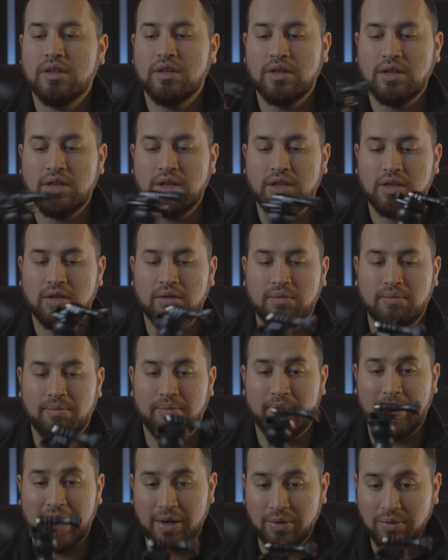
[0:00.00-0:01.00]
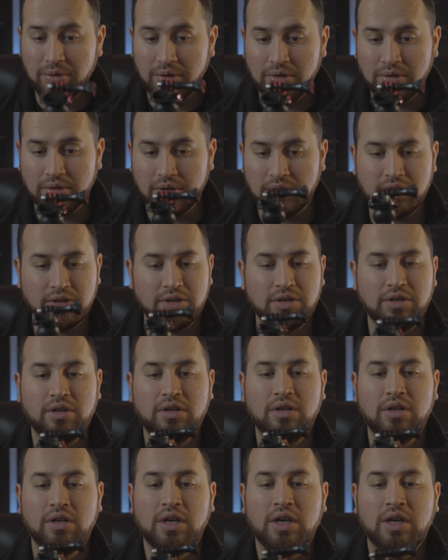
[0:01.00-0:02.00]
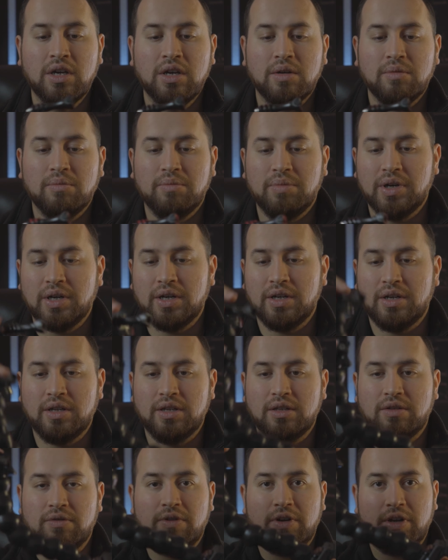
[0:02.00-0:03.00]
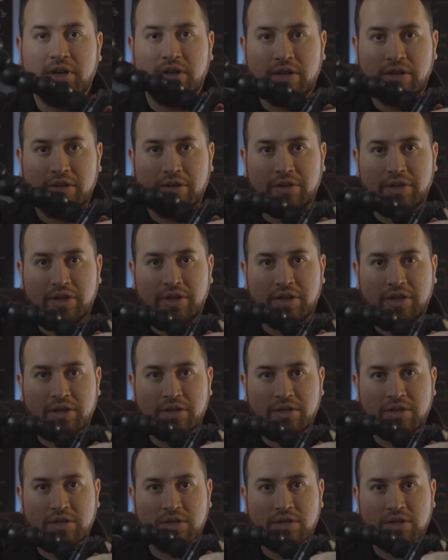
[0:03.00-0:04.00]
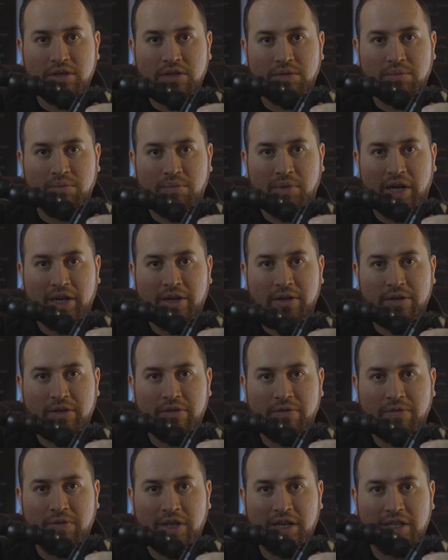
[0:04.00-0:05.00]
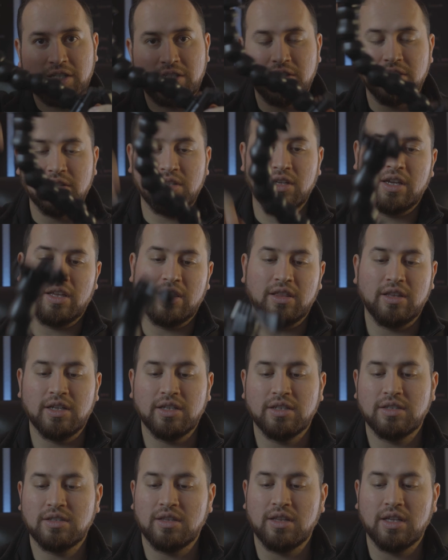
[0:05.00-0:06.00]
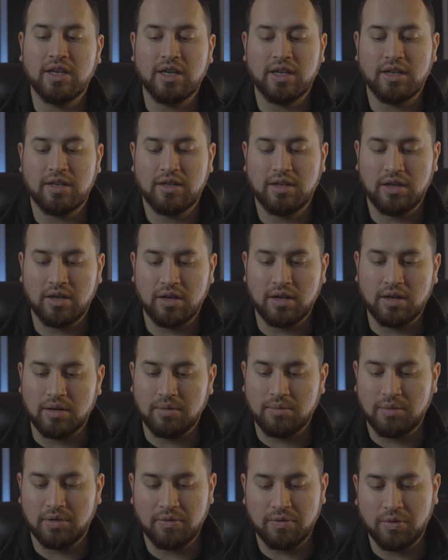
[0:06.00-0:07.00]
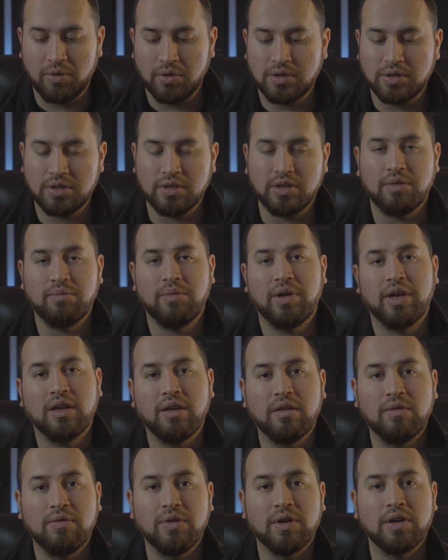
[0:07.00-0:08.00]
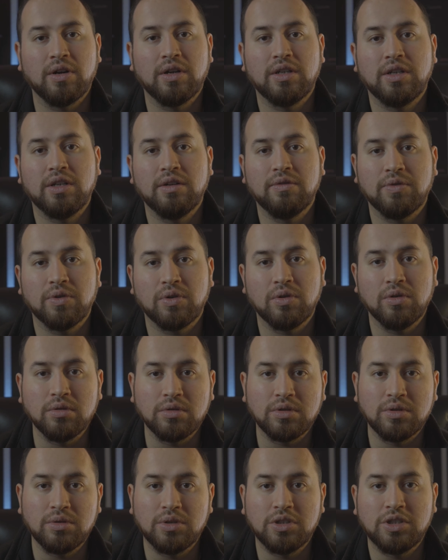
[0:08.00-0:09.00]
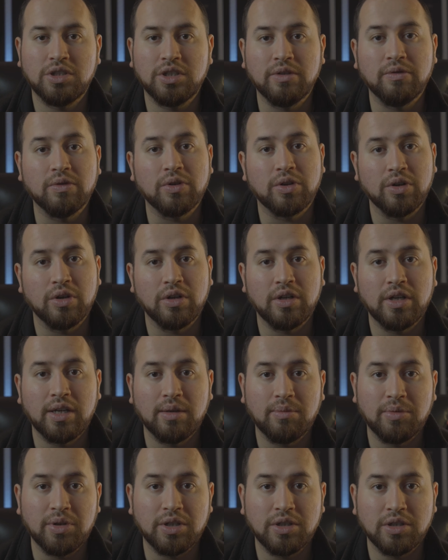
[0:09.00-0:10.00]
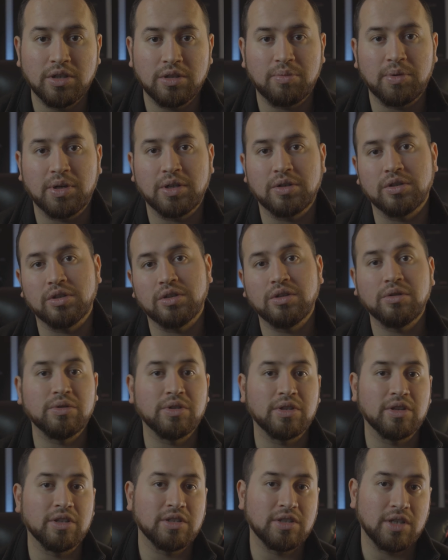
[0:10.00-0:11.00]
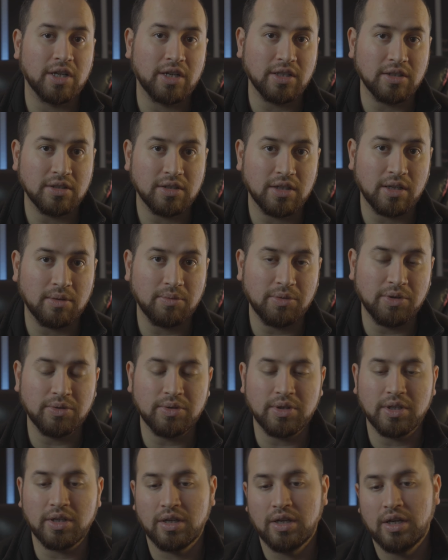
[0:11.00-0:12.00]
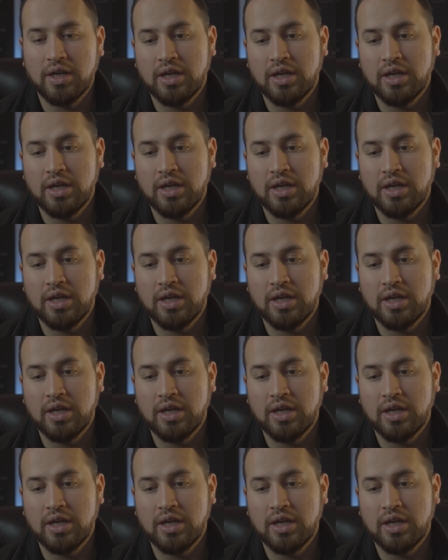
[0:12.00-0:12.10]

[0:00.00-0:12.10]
the mount is good, but it's very clear that there's just minor deflections like this that unfortunately make it very difficult to achieve a good image, especially using the settings that I'm using.